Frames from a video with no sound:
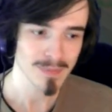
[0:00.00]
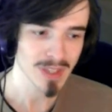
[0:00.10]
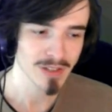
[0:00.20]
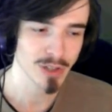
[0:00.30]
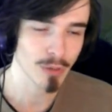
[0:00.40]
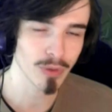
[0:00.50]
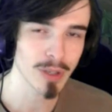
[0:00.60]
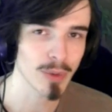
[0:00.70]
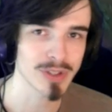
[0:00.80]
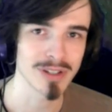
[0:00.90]
So it
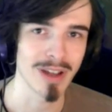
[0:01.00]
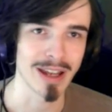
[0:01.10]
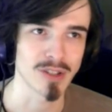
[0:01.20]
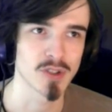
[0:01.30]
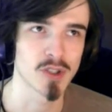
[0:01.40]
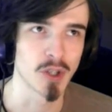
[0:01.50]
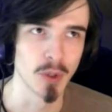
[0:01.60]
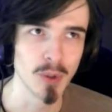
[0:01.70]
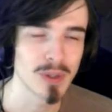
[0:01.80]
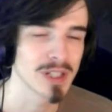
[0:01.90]
really wasn't like
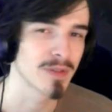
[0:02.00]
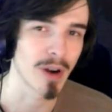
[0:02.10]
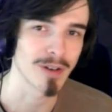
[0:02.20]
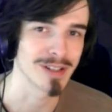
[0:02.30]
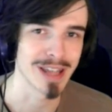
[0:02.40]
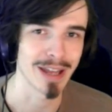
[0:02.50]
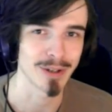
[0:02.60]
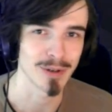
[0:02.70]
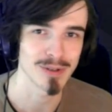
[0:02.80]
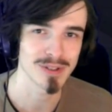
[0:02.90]
skewed as far as that
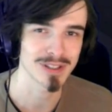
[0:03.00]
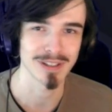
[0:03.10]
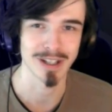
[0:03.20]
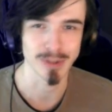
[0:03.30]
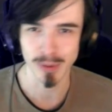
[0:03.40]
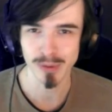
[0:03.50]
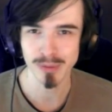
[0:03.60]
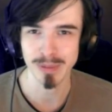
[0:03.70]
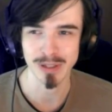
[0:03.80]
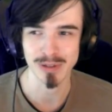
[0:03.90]
goes at all,
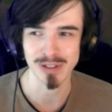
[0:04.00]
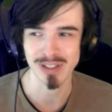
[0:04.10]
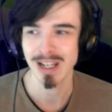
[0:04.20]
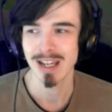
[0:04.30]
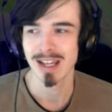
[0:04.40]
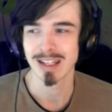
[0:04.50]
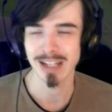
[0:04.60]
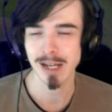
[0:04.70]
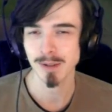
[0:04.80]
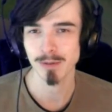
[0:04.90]
because the
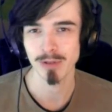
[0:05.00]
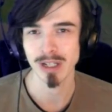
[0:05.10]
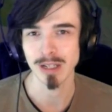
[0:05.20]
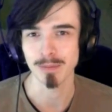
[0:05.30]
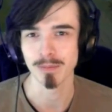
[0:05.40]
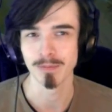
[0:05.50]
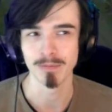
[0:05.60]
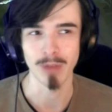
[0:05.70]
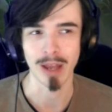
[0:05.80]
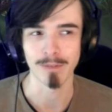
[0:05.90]
games were really
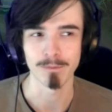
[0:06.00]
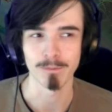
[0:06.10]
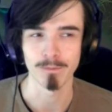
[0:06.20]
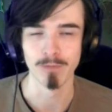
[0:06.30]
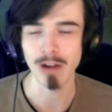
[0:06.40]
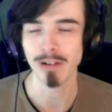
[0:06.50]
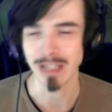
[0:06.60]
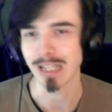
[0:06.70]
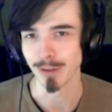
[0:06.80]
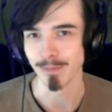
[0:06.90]
like very
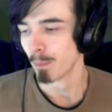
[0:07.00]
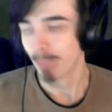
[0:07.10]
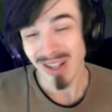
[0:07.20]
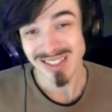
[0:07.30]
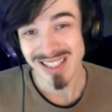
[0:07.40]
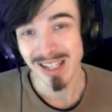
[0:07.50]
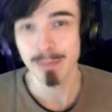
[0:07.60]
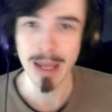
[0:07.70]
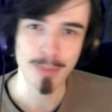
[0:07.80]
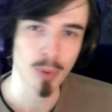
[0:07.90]
even. But
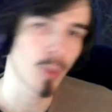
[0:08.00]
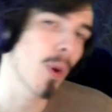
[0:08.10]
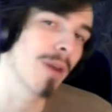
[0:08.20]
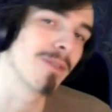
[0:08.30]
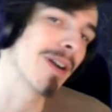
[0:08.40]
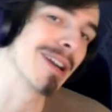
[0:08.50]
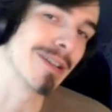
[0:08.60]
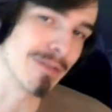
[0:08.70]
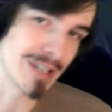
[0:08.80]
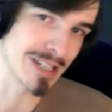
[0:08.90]
people weren't very
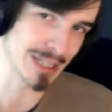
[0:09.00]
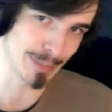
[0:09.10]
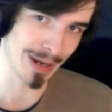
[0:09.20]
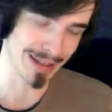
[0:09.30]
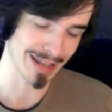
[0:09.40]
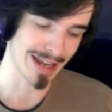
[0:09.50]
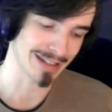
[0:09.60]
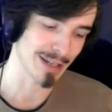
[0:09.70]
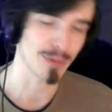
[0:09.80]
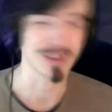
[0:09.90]
convinced by that.
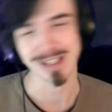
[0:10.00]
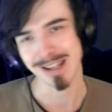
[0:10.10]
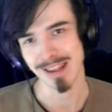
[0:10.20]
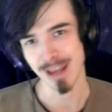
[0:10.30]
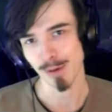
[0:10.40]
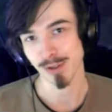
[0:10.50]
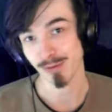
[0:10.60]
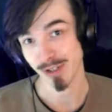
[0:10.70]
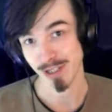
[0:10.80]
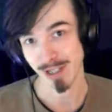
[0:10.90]
They would say that that was the
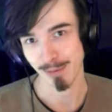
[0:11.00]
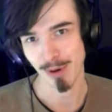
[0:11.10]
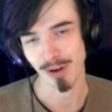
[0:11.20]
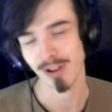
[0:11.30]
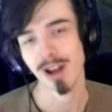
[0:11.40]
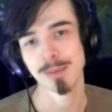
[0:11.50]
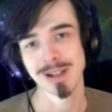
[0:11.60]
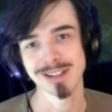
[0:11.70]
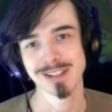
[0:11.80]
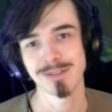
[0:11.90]
reason they weren't
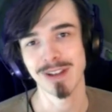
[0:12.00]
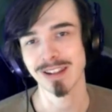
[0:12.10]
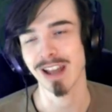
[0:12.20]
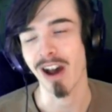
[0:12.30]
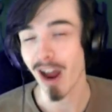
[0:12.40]
climbing and stuff like that.